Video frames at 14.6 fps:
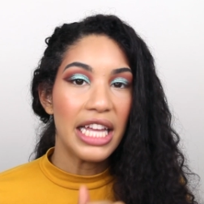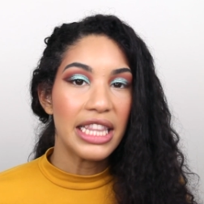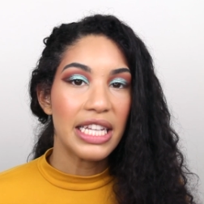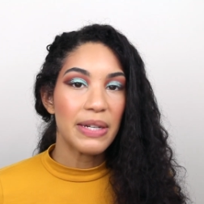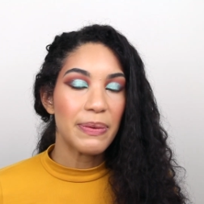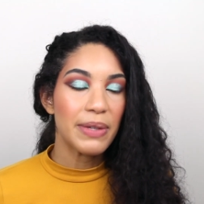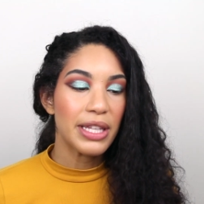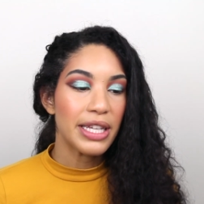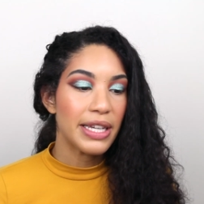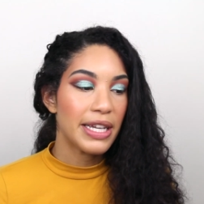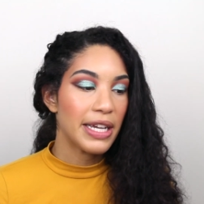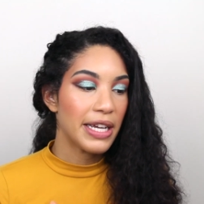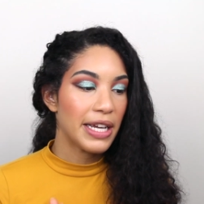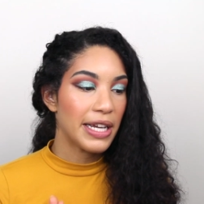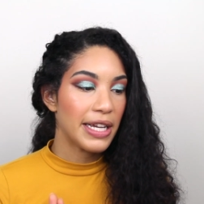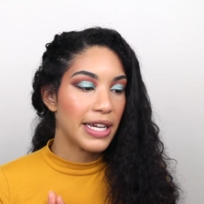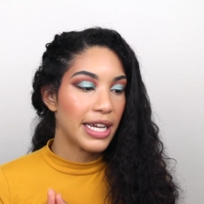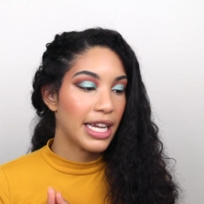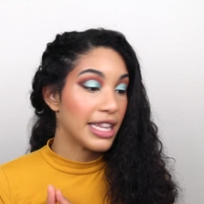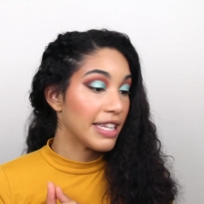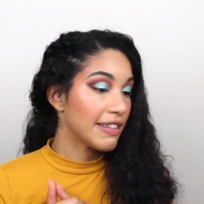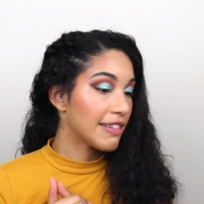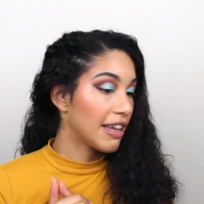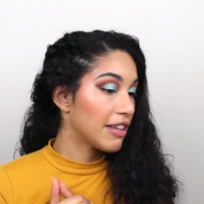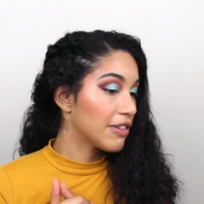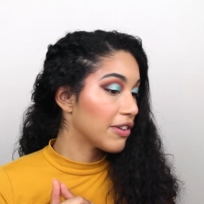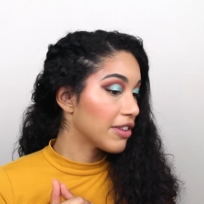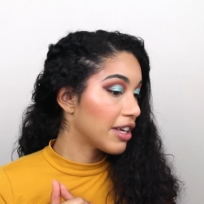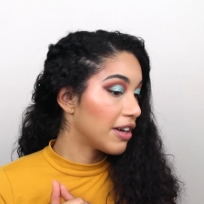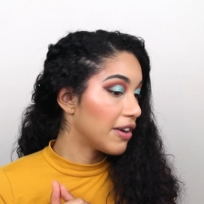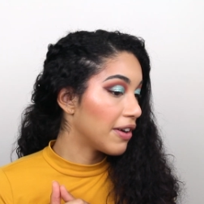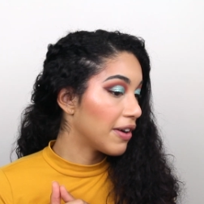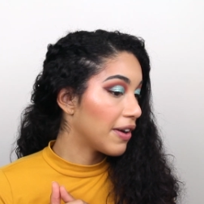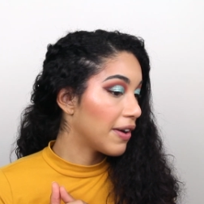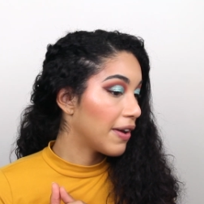didn't really hit the standard there.